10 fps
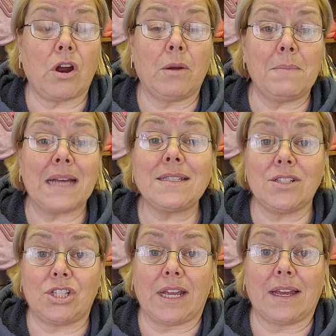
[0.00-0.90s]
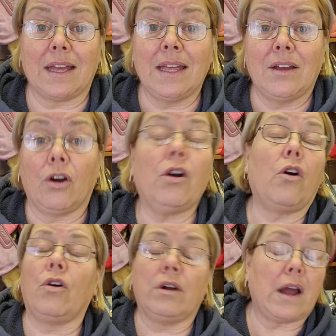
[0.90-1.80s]
are messaging
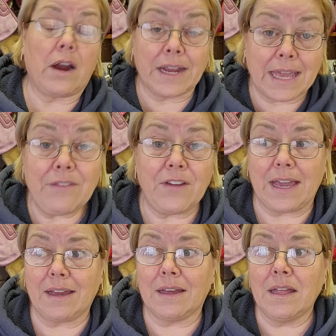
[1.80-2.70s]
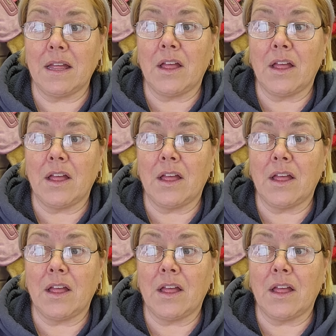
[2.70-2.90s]
or are giving.